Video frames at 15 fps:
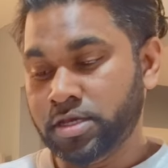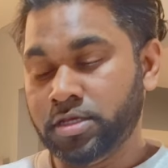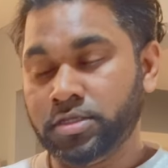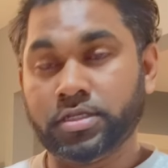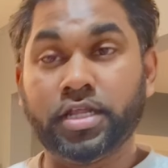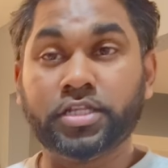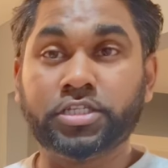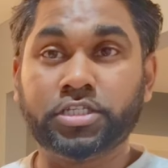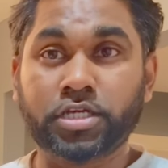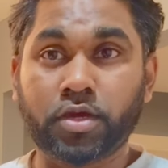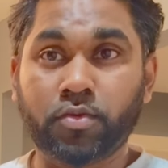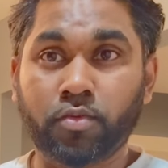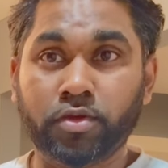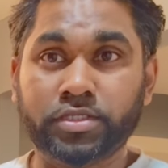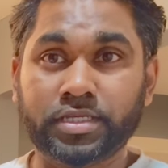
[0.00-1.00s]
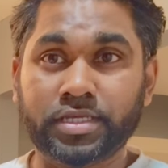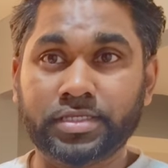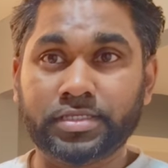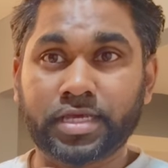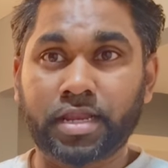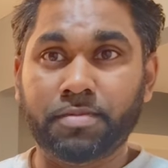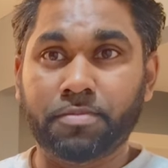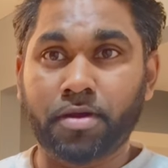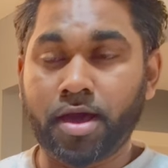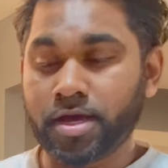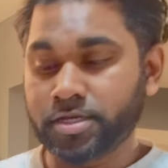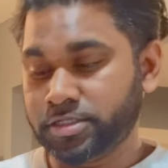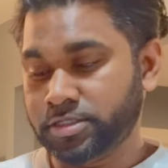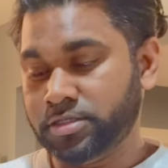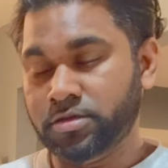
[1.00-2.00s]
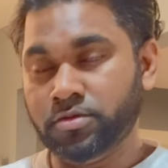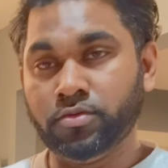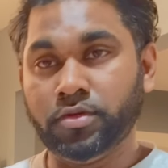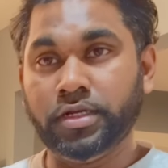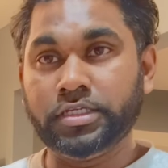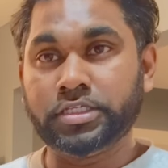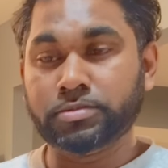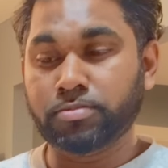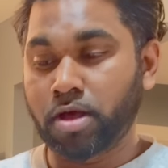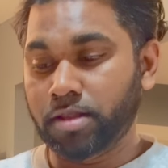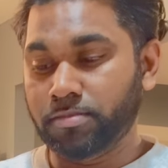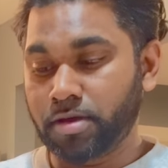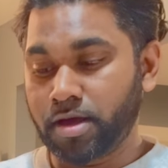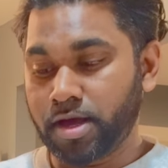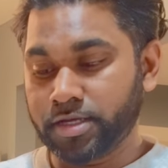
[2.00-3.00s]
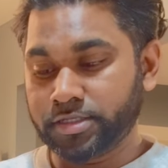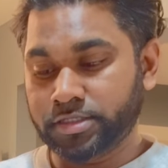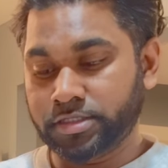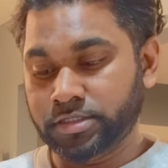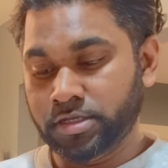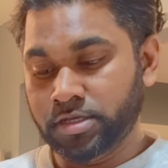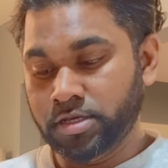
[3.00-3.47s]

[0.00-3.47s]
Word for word: Let's check what's inside the box. Really small box.